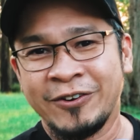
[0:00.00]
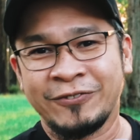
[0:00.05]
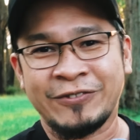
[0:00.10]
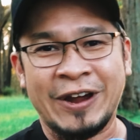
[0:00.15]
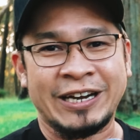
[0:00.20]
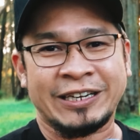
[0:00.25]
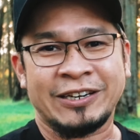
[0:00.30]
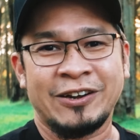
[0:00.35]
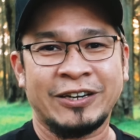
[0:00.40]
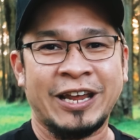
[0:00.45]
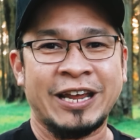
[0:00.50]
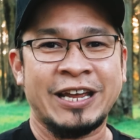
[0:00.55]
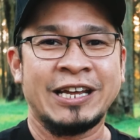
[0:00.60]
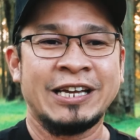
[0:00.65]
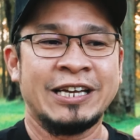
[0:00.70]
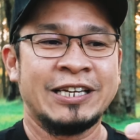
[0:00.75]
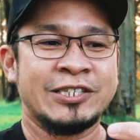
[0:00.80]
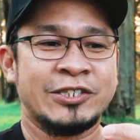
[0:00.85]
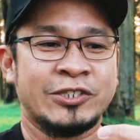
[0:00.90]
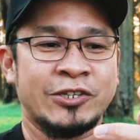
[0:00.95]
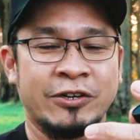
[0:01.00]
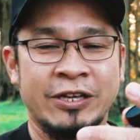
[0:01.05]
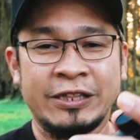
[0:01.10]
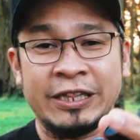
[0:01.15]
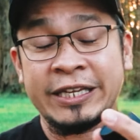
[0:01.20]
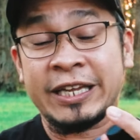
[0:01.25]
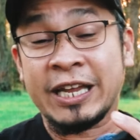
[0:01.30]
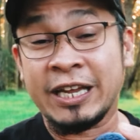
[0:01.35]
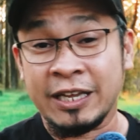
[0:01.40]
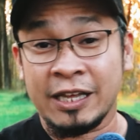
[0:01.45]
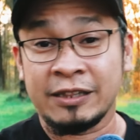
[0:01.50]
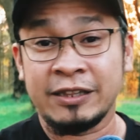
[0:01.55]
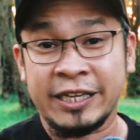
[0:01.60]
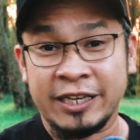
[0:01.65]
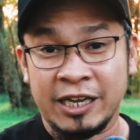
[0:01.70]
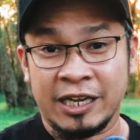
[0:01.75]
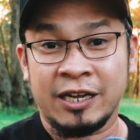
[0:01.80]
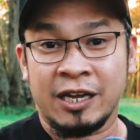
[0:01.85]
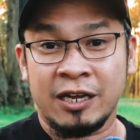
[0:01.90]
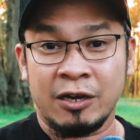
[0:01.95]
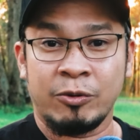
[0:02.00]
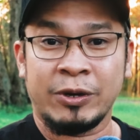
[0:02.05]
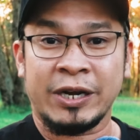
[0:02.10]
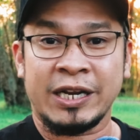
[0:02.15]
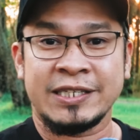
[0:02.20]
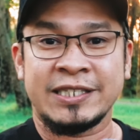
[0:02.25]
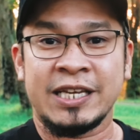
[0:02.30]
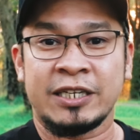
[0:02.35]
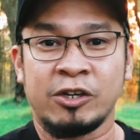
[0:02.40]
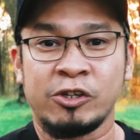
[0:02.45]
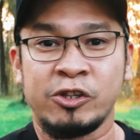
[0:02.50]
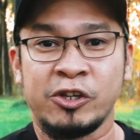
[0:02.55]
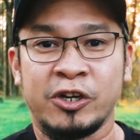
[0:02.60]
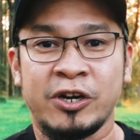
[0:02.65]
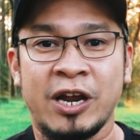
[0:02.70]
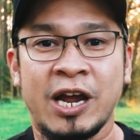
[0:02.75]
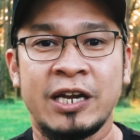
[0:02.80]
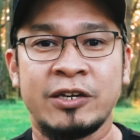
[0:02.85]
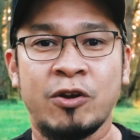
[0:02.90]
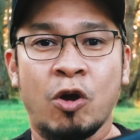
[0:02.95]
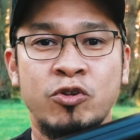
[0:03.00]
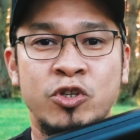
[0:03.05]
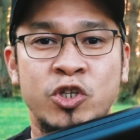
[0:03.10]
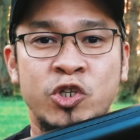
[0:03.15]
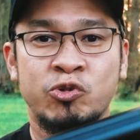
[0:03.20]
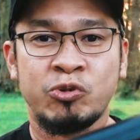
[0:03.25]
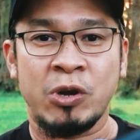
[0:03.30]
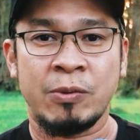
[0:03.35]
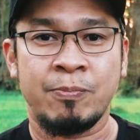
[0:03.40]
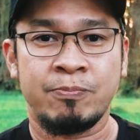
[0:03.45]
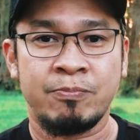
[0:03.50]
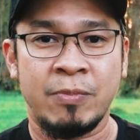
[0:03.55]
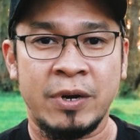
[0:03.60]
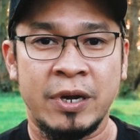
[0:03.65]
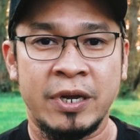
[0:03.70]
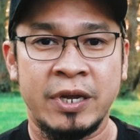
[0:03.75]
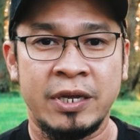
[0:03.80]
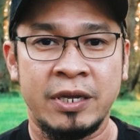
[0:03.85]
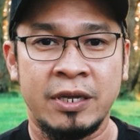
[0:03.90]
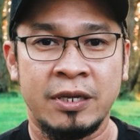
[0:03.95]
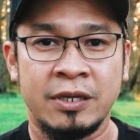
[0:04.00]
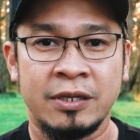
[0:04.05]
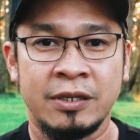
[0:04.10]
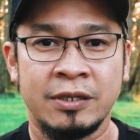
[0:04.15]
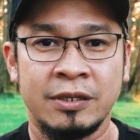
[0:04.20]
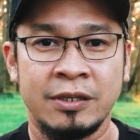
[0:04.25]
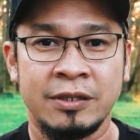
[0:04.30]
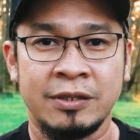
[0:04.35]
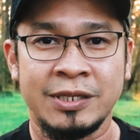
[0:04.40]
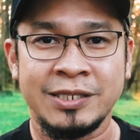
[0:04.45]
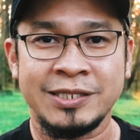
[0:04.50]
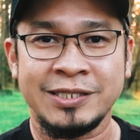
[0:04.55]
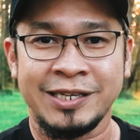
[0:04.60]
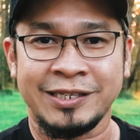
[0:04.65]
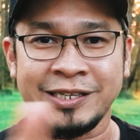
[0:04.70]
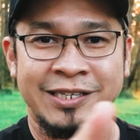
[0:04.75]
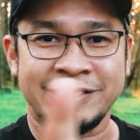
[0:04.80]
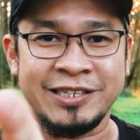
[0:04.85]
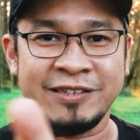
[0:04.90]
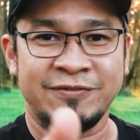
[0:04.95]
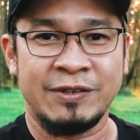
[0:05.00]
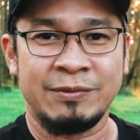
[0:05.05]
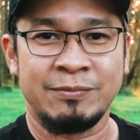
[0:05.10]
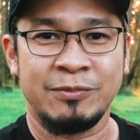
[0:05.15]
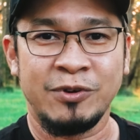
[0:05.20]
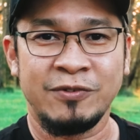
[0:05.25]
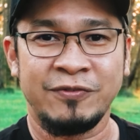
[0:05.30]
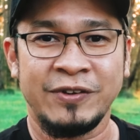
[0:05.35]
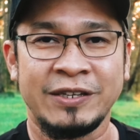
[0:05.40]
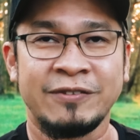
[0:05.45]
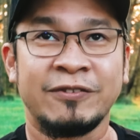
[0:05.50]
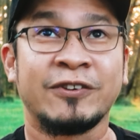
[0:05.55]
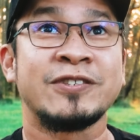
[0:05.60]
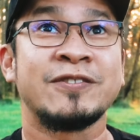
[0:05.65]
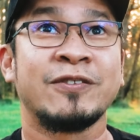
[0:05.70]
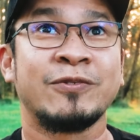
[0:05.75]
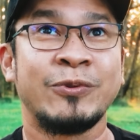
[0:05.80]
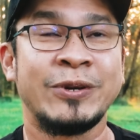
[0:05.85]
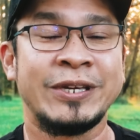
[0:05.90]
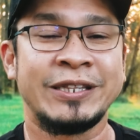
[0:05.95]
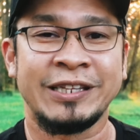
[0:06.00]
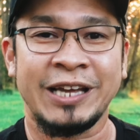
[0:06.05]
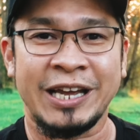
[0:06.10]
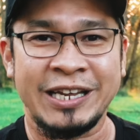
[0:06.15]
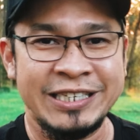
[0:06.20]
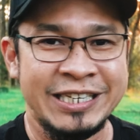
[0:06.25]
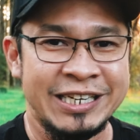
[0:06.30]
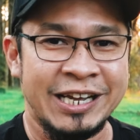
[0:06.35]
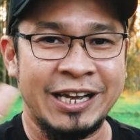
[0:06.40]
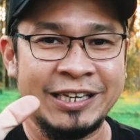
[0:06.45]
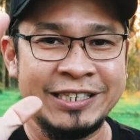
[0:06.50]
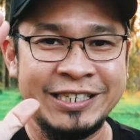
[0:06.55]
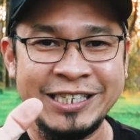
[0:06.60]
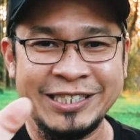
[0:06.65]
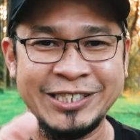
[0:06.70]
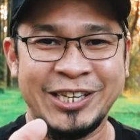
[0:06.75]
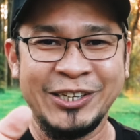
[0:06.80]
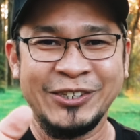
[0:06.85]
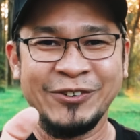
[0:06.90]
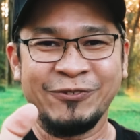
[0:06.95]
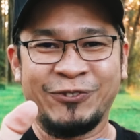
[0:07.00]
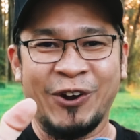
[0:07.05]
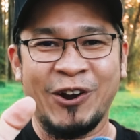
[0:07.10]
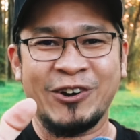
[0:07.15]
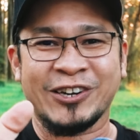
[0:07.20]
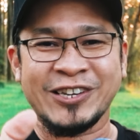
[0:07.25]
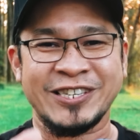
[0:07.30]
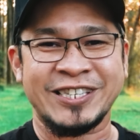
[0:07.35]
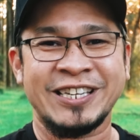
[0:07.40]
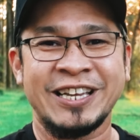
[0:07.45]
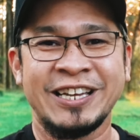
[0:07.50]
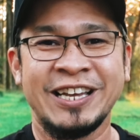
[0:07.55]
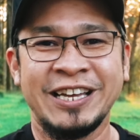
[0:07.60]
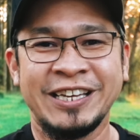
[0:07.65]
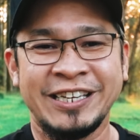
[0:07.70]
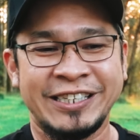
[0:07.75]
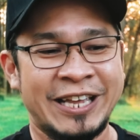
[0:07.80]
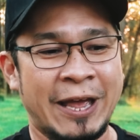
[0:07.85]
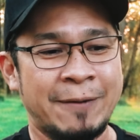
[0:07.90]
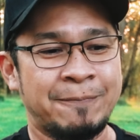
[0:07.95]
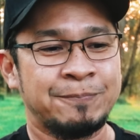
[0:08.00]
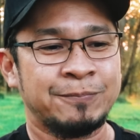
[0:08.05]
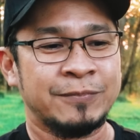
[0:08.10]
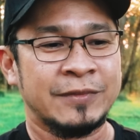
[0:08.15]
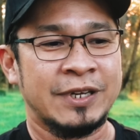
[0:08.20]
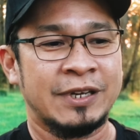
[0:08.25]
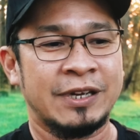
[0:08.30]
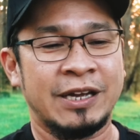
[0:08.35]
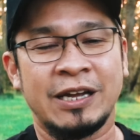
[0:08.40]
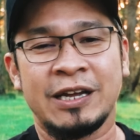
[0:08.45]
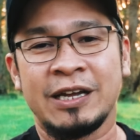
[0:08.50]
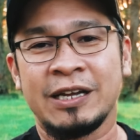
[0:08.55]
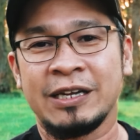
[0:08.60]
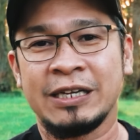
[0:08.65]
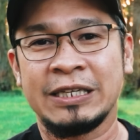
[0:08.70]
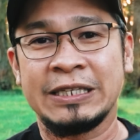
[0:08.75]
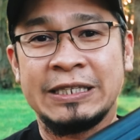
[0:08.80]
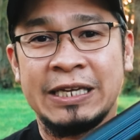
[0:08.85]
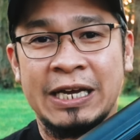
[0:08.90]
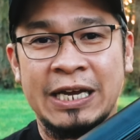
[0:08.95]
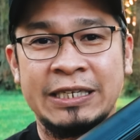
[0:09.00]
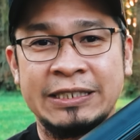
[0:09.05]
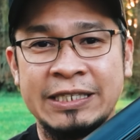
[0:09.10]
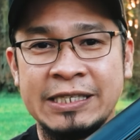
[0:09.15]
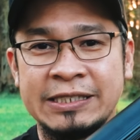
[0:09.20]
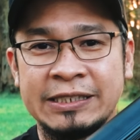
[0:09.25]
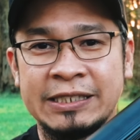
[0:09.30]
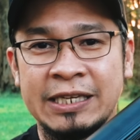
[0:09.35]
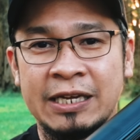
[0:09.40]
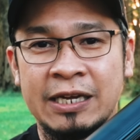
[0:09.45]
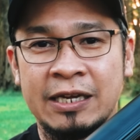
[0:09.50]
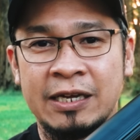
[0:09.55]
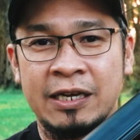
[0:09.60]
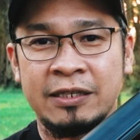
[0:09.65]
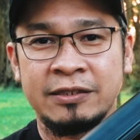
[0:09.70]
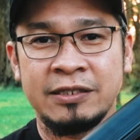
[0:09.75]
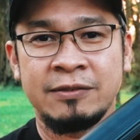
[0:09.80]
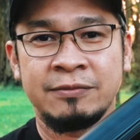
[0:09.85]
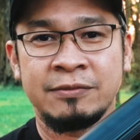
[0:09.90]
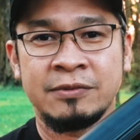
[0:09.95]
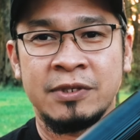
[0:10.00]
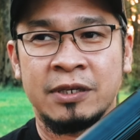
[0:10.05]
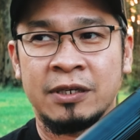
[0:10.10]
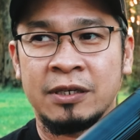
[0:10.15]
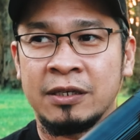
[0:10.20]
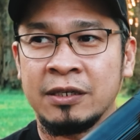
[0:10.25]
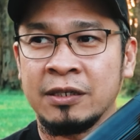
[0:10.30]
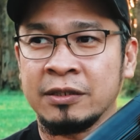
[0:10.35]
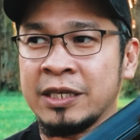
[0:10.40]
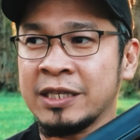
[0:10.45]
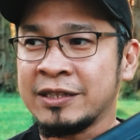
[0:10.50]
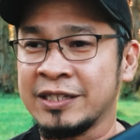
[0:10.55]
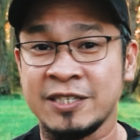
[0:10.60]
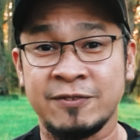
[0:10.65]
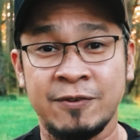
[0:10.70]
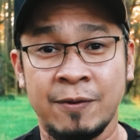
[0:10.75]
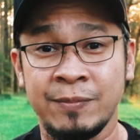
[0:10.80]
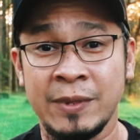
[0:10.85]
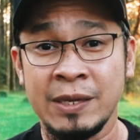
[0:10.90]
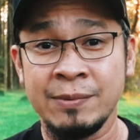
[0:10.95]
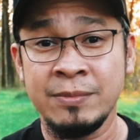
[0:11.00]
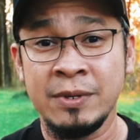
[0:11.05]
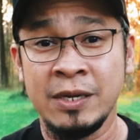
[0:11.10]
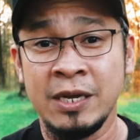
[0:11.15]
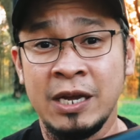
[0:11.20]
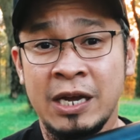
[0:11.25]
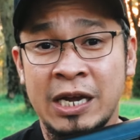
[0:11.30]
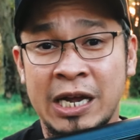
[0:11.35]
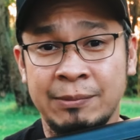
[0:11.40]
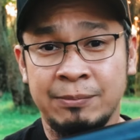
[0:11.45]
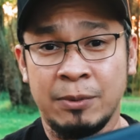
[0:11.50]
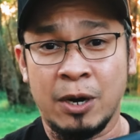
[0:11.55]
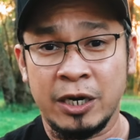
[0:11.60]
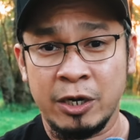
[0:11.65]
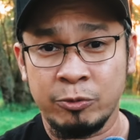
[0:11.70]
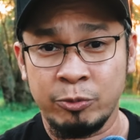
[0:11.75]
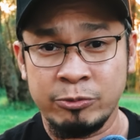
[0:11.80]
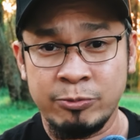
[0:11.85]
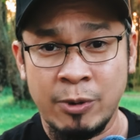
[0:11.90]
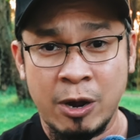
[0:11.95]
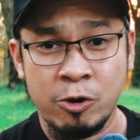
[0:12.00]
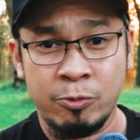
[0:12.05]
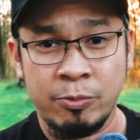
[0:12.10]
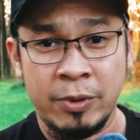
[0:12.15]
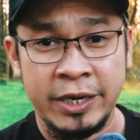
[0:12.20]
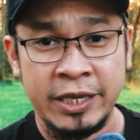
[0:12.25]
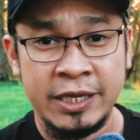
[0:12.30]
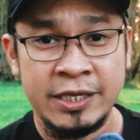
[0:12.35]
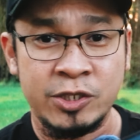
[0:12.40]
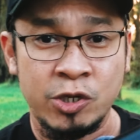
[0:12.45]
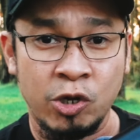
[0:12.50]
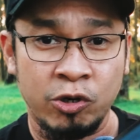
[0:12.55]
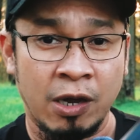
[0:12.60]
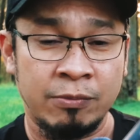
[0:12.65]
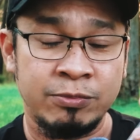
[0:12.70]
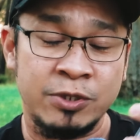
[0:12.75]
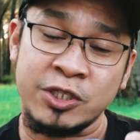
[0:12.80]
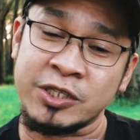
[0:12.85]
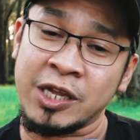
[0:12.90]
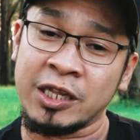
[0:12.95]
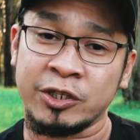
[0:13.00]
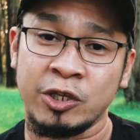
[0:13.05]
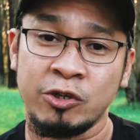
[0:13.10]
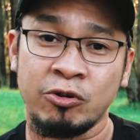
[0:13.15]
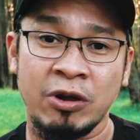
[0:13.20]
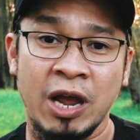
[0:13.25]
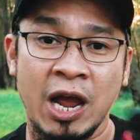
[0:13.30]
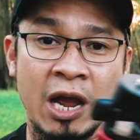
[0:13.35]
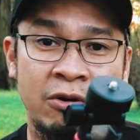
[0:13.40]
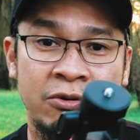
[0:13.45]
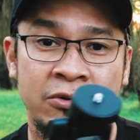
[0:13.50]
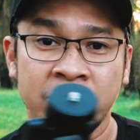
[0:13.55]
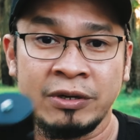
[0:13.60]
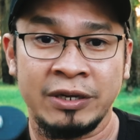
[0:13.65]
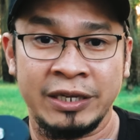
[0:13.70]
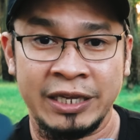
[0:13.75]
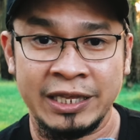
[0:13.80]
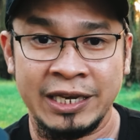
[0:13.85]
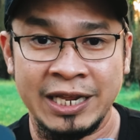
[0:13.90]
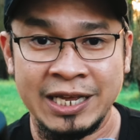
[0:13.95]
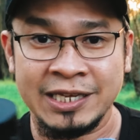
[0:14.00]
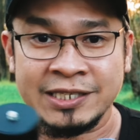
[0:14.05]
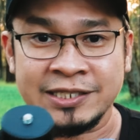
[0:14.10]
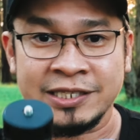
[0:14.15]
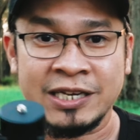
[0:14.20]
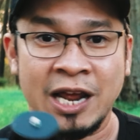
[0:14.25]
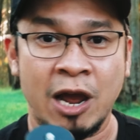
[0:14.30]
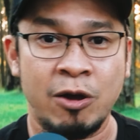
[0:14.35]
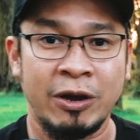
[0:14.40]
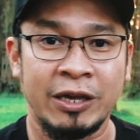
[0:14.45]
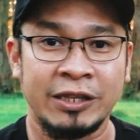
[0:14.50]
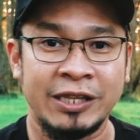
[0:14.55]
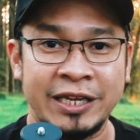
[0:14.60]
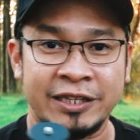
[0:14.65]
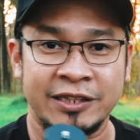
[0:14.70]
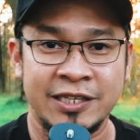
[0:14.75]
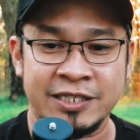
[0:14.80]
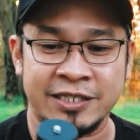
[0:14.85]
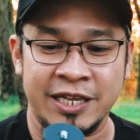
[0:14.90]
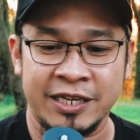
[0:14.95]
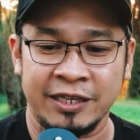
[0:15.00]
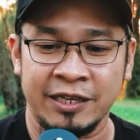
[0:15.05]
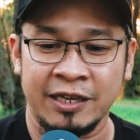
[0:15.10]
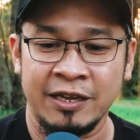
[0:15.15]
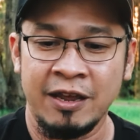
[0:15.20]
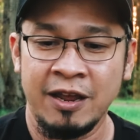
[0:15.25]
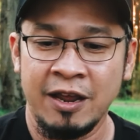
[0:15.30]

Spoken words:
Fuck. Okay. So like what I said earlier, I don't script my. This thing is even moving because of wind. I need to focus. Yeah. I didn't get this from them. I bought it with my own money, so I'm just telling you how it is and how I like this thing.